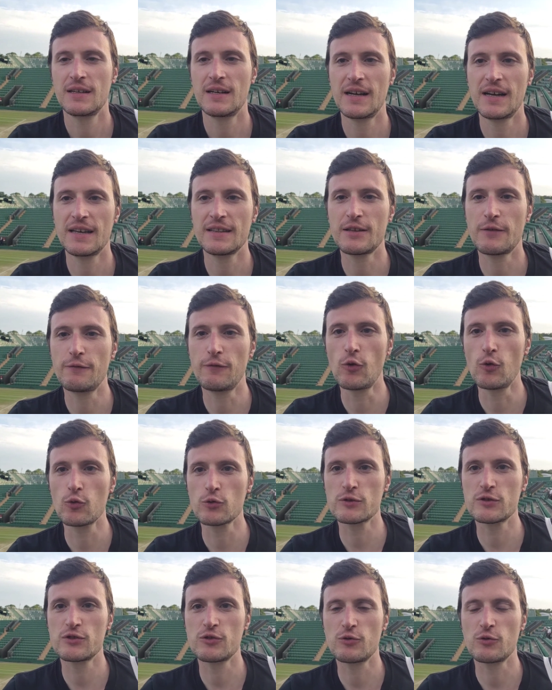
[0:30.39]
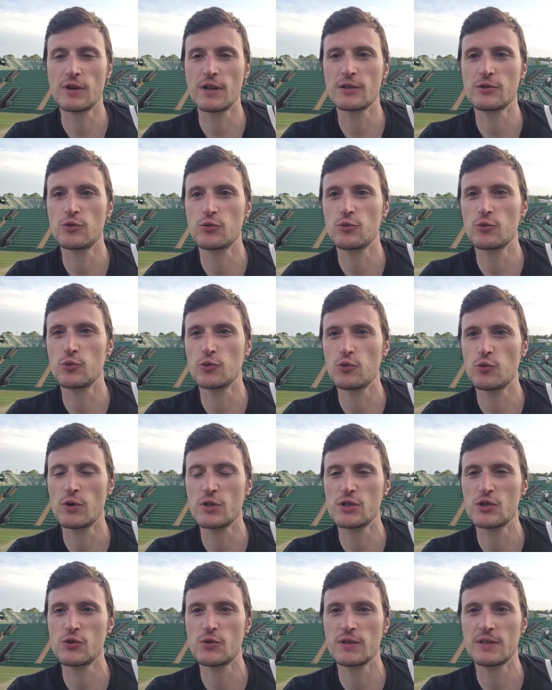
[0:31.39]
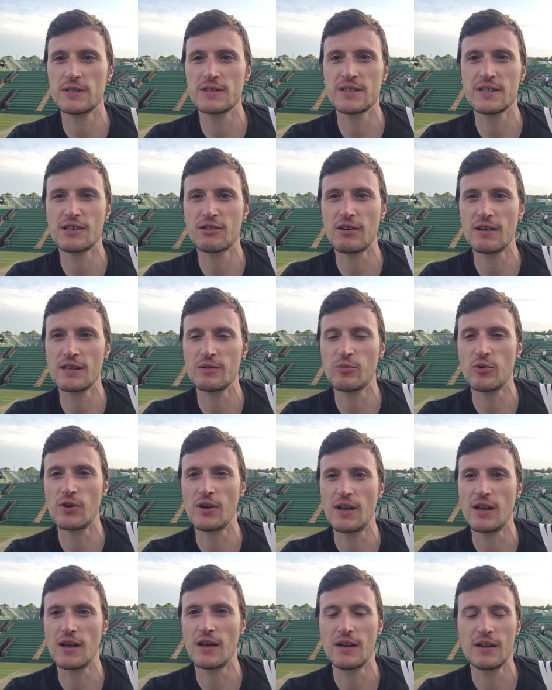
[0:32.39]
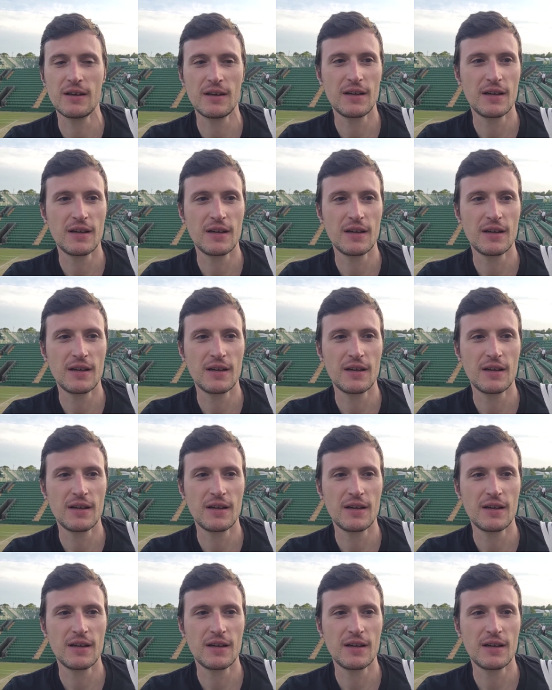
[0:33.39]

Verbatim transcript: I uh, had the fortune uh, to, to enjoy this incredible uh,